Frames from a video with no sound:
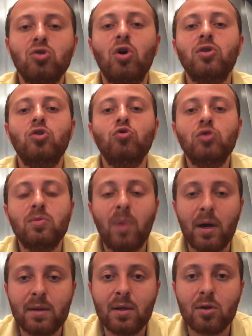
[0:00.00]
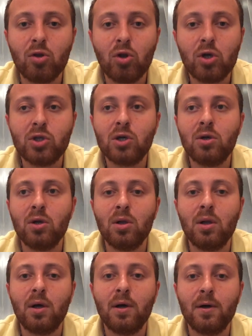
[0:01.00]
not used by
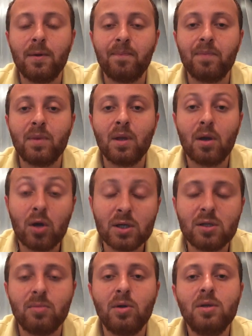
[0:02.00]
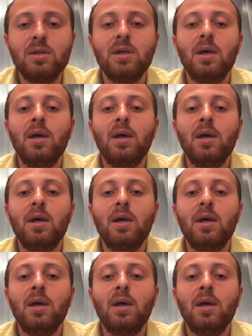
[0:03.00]
technological customers.